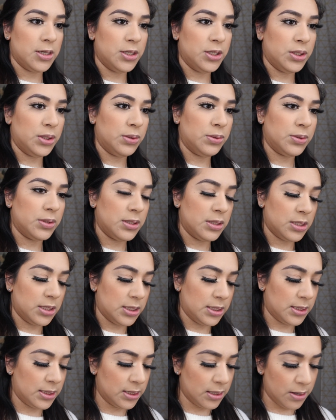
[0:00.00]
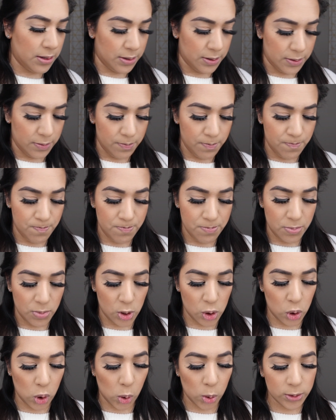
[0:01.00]
gonna use this
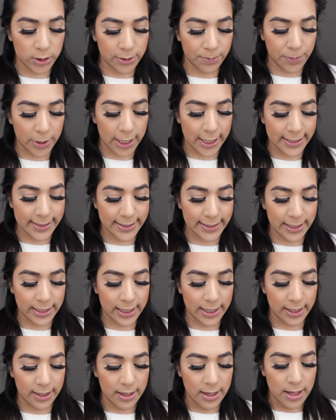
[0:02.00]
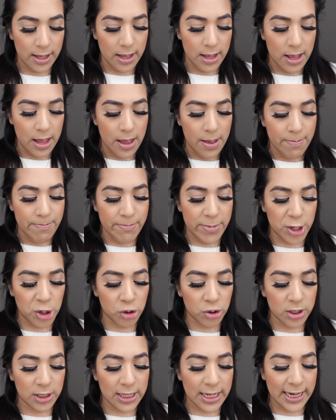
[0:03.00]
Gold Deposit
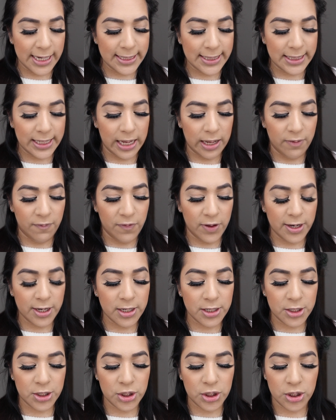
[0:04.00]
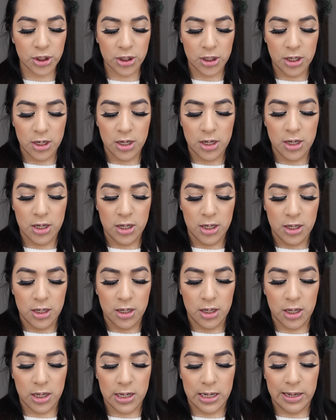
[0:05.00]
Mineralized Skin Finish
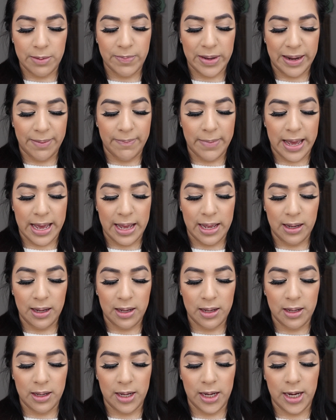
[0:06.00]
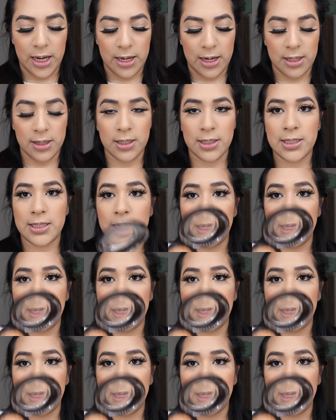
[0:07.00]
by MAC, and it looks